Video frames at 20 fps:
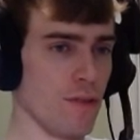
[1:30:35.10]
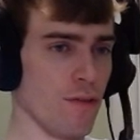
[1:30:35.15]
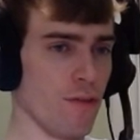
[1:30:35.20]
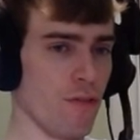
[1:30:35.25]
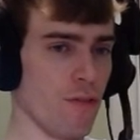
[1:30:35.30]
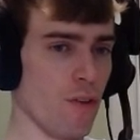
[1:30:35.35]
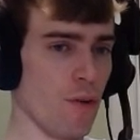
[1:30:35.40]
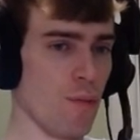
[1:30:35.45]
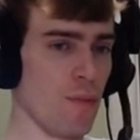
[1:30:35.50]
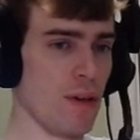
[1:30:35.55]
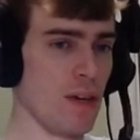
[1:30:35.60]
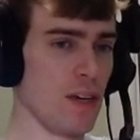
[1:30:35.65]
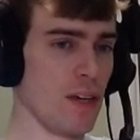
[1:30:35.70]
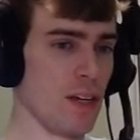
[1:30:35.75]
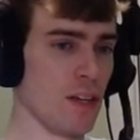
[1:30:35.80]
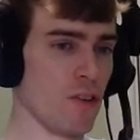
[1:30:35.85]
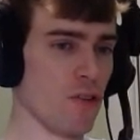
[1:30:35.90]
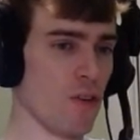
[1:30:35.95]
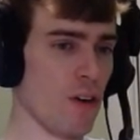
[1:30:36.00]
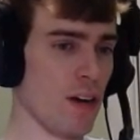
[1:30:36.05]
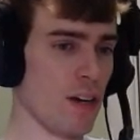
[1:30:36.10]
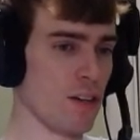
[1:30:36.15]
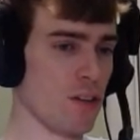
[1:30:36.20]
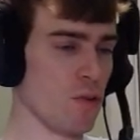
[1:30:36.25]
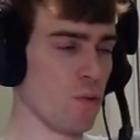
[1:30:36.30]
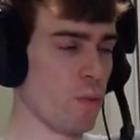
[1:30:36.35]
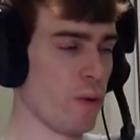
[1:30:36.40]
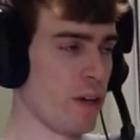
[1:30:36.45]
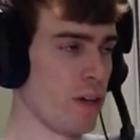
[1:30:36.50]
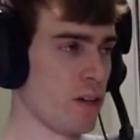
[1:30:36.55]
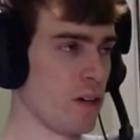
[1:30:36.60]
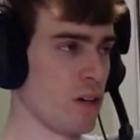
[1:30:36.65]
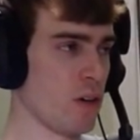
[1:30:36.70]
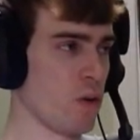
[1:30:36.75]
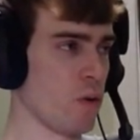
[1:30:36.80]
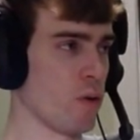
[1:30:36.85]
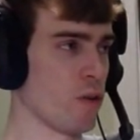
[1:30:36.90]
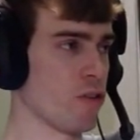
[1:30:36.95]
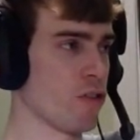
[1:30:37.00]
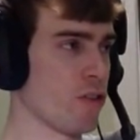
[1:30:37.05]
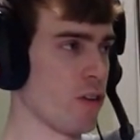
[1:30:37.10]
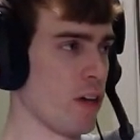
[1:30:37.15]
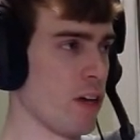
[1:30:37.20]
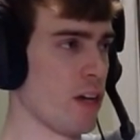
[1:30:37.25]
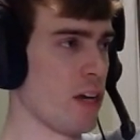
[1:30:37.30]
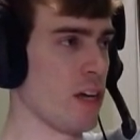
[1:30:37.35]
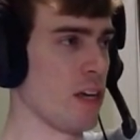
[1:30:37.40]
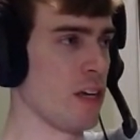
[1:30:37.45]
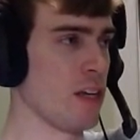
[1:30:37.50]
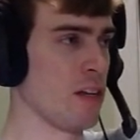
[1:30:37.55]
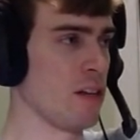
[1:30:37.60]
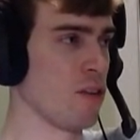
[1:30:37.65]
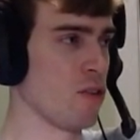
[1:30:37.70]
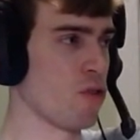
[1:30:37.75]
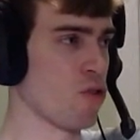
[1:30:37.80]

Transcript: for me trying to win, or should I